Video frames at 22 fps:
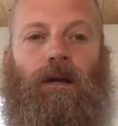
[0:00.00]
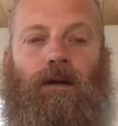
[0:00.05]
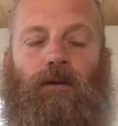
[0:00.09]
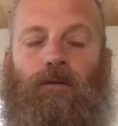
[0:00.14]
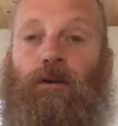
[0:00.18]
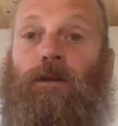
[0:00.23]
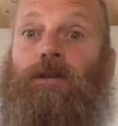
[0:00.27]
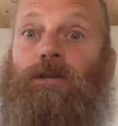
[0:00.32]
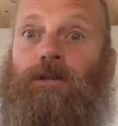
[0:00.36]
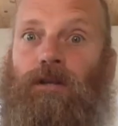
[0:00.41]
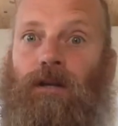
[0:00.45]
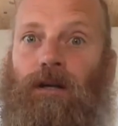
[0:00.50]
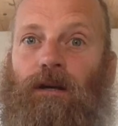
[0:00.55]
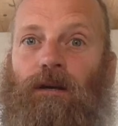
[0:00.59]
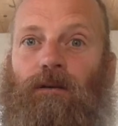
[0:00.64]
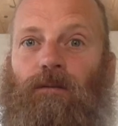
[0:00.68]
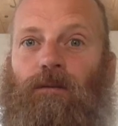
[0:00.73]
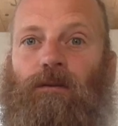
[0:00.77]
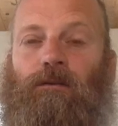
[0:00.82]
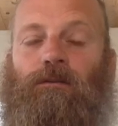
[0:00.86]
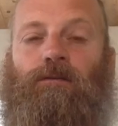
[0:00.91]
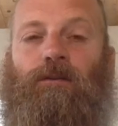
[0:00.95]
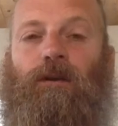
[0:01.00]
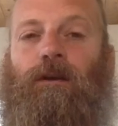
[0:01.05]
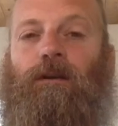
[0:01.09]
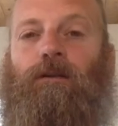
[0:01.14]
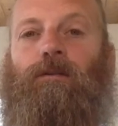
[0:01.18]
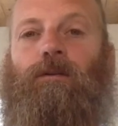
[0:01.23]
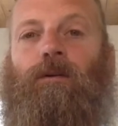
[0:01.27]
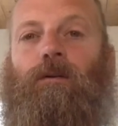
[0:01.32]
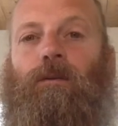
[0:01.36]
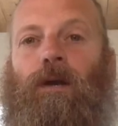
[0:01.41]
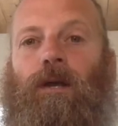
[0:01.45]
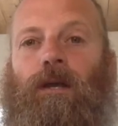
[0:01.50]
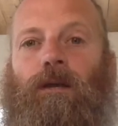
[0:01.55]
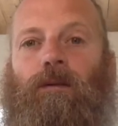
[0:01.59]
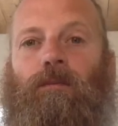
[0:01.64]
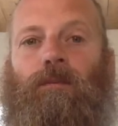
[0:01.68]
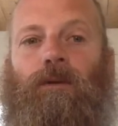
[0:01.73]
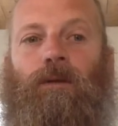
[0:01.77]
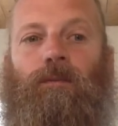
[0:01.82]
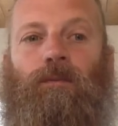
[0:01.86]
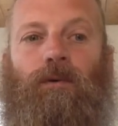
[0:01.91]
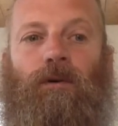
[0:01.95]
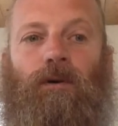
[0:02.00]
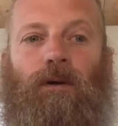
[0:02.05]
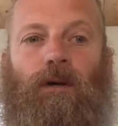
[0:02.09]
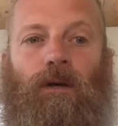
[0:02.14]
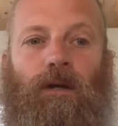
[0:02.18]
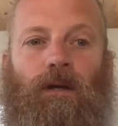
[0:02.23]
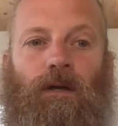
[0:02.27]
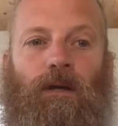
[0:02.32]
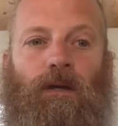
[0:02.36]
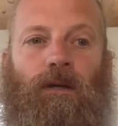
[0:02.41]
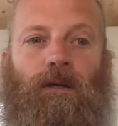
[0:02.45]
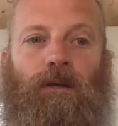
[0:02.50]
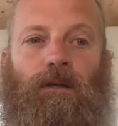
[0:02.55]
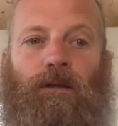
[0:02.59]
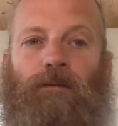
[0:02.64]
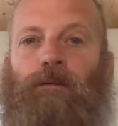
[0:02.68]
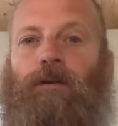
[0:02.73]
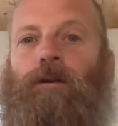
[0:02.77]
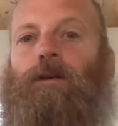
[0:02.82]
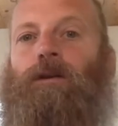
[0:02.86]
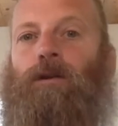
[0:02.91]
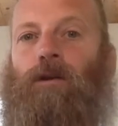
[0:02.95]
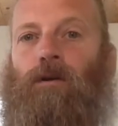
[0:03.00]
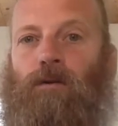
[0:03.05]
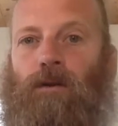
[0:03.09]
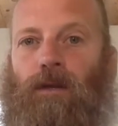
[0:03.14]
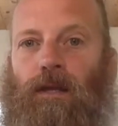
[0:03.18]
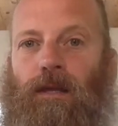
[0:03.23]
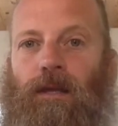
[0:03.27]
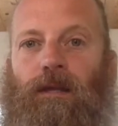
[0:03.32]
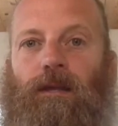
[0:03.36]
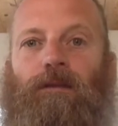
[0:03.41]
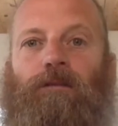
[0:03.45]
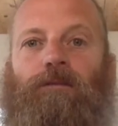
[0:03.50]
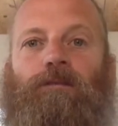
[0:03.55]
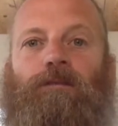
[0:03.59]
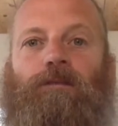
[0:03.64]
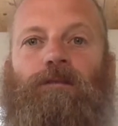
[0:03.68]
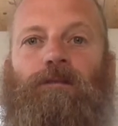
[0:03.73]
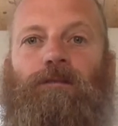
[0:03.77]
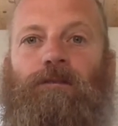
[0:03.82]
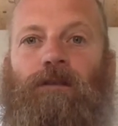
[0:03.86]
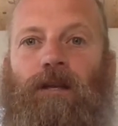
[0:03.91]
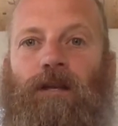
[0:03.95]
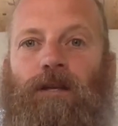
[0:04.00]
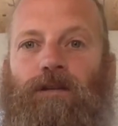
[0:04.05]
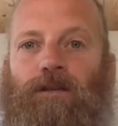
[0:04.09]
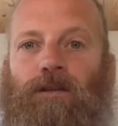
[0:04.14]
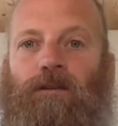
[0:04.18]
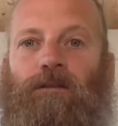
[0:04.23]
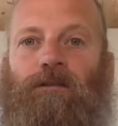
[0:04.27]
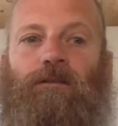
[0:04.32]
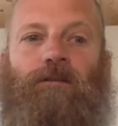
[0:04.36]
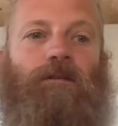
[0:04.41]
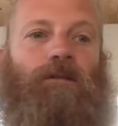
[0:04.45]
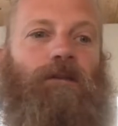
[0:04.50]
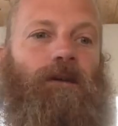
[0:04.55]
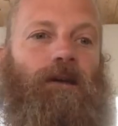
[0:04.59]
Krishna was trying to awaken people. Different yogis, sages.